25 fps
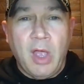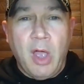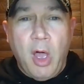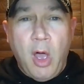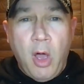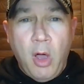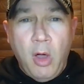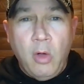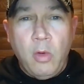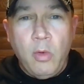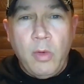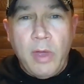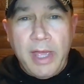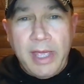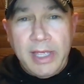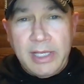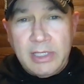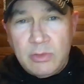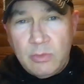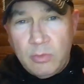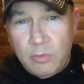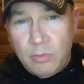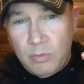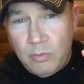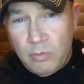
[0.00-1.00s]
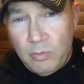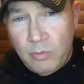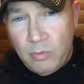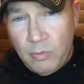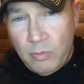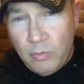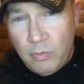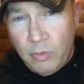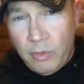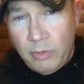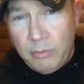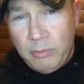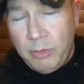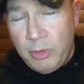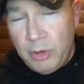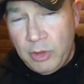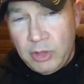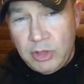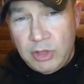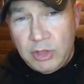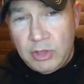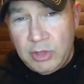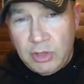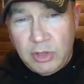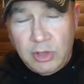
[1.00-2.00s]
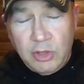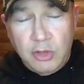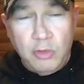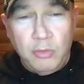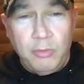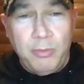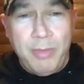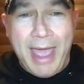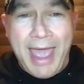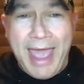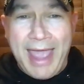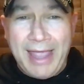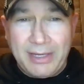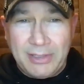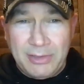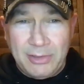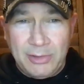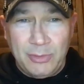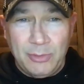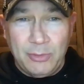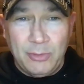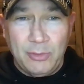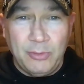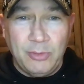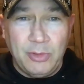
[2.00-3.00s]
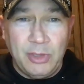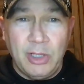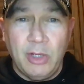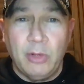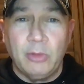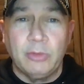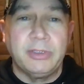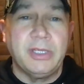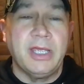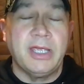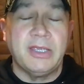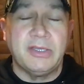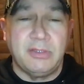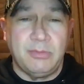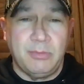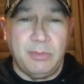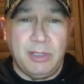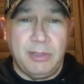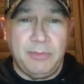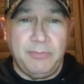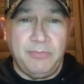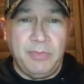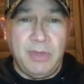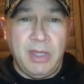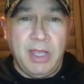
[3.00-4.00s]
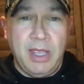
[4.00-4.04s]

always would push you back to the old testament